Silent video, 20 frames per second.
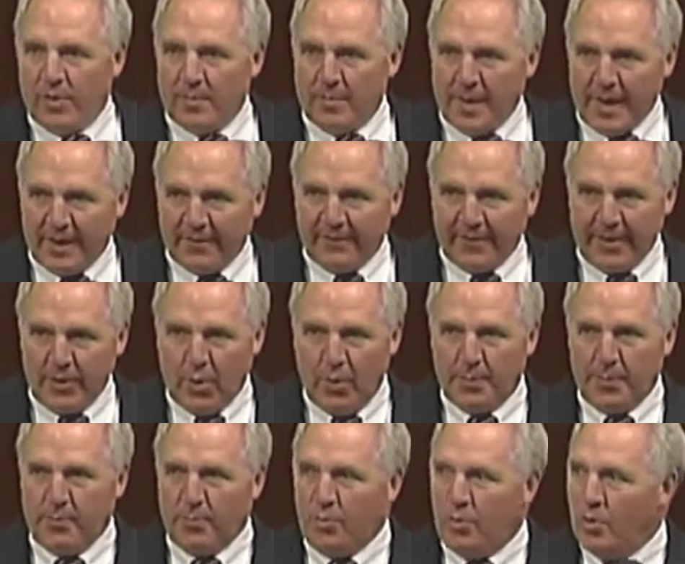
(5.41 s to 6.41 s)
the modified
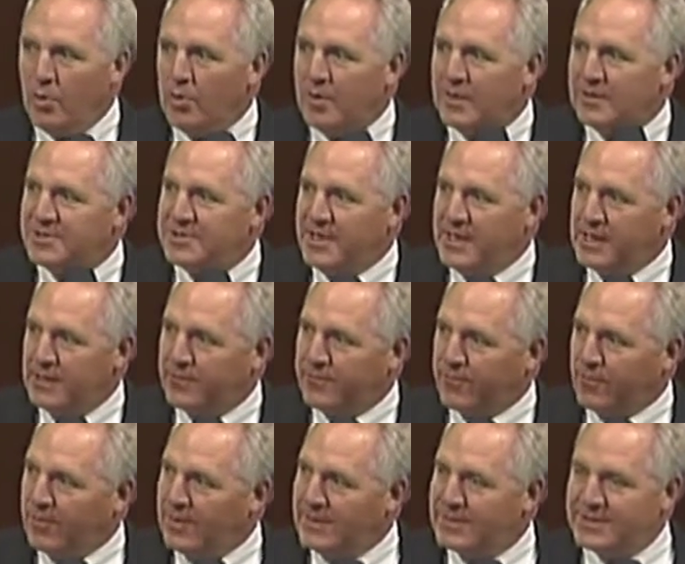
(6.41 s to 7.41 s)
open rule and a chance
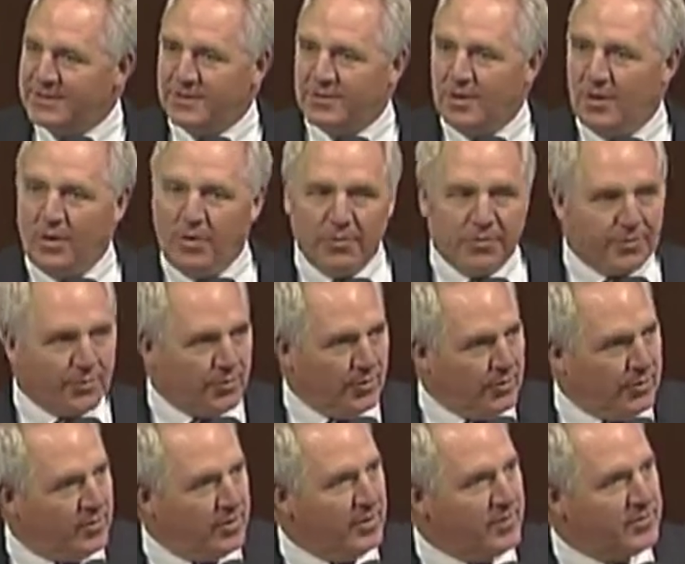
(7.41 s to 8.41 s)
for us to go
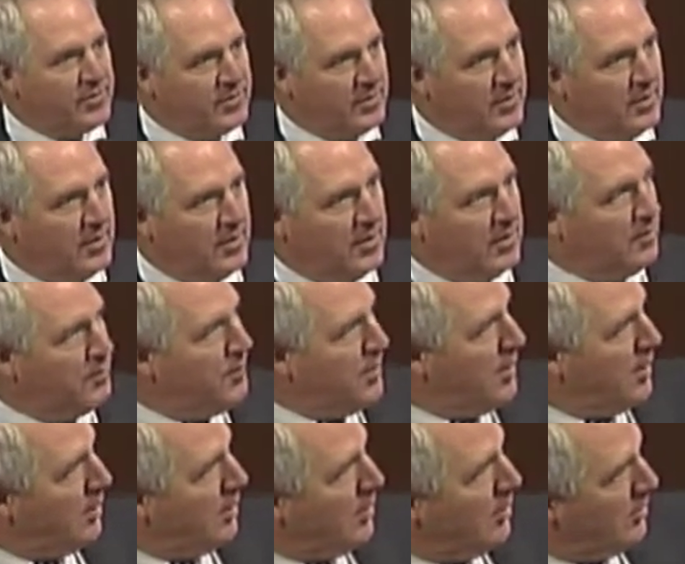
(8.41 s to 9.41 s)
through this
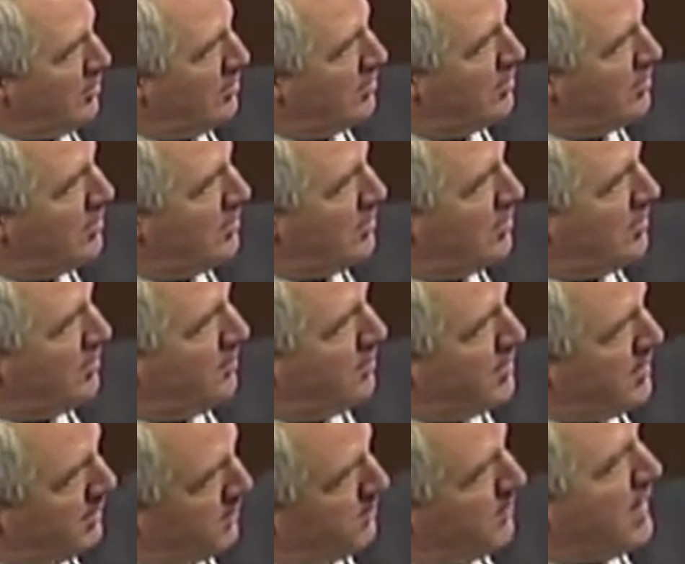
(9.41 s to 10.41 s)
bill
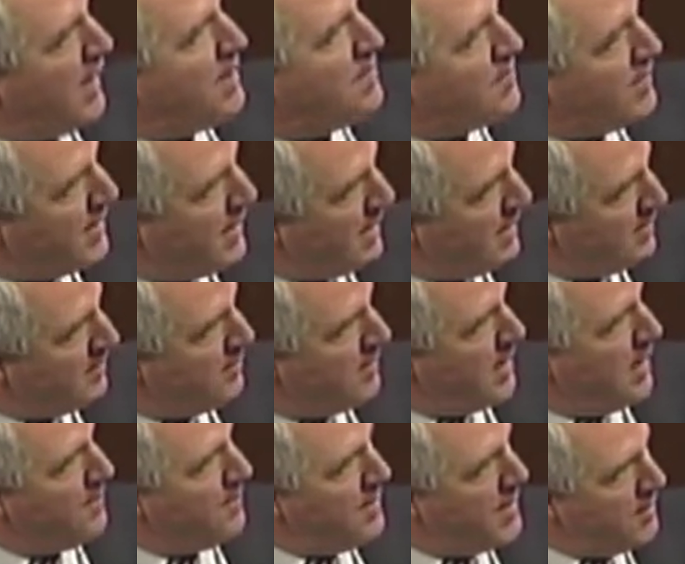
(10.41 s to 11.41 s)
bit by bit,
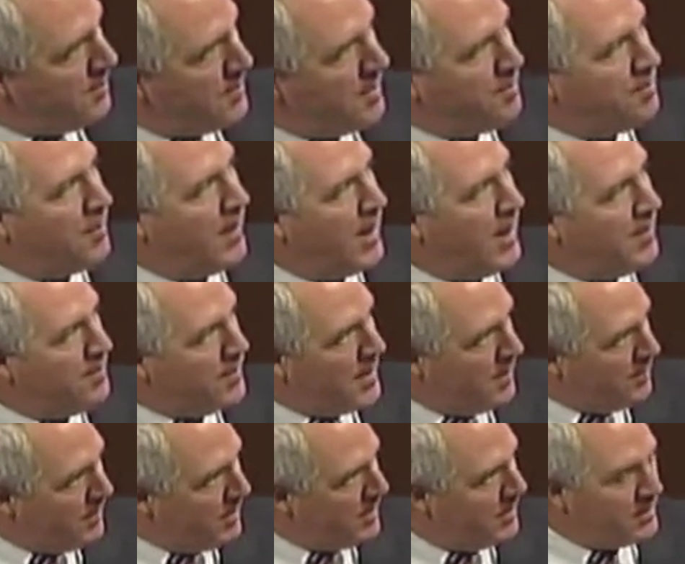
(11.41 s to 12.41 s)
amendment by
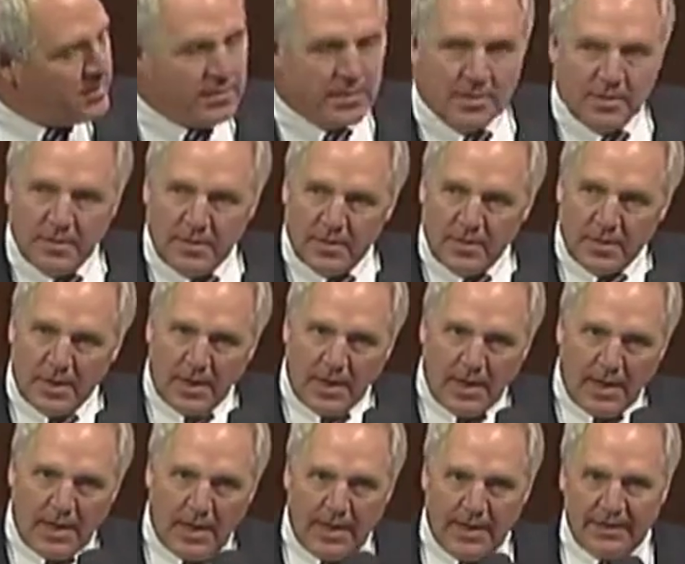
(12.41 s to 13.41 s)
amendment,
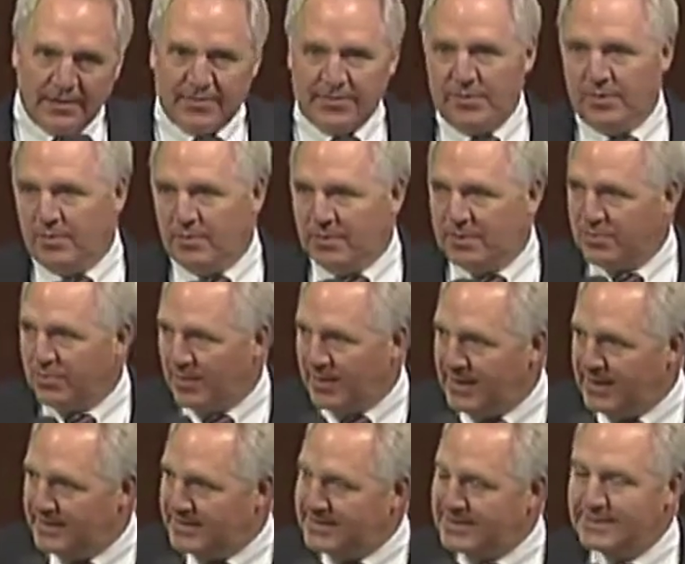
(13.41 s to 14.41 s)
to
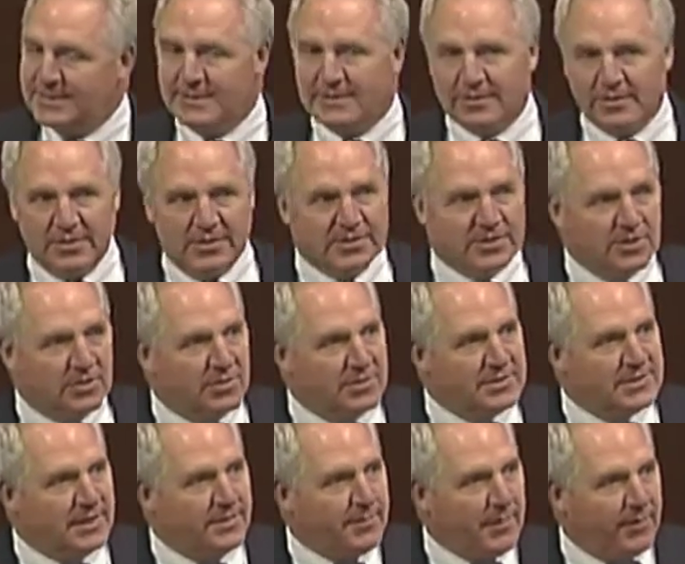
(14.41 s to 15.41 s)
address concerns
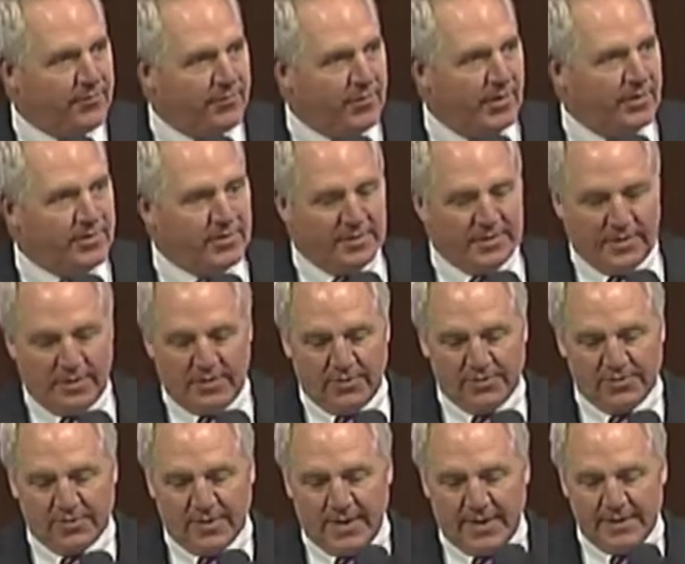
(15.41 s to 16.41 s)
that my friends on the other
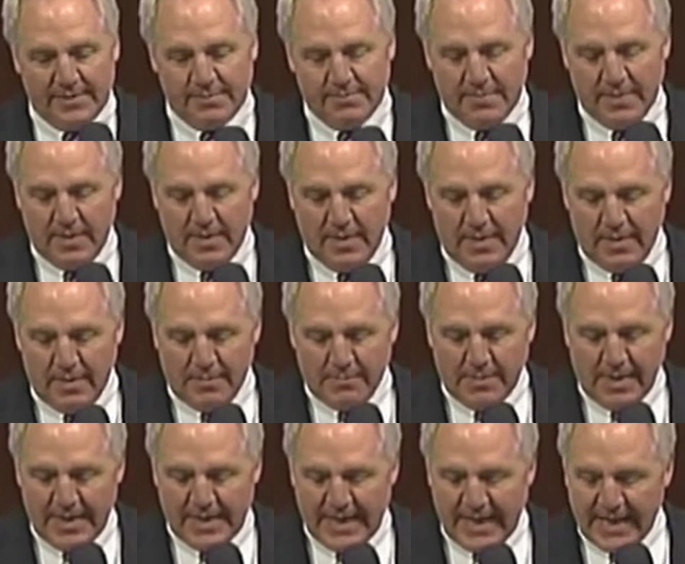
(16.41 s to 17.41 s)
side
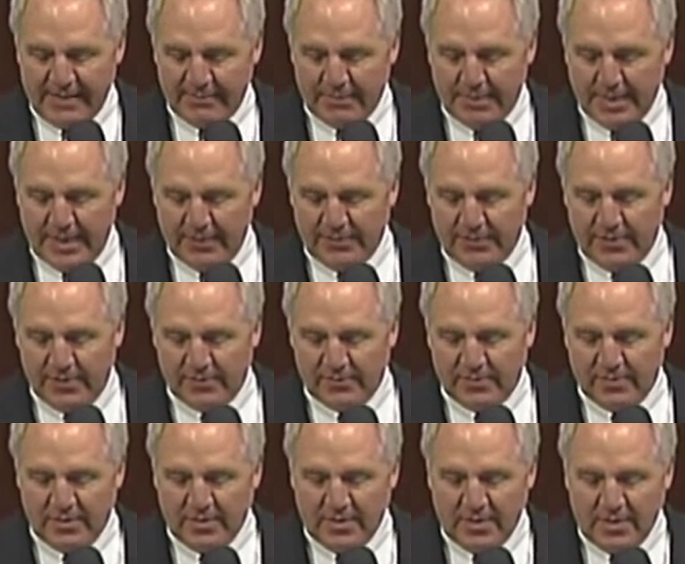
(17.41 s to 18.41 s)
might have about this.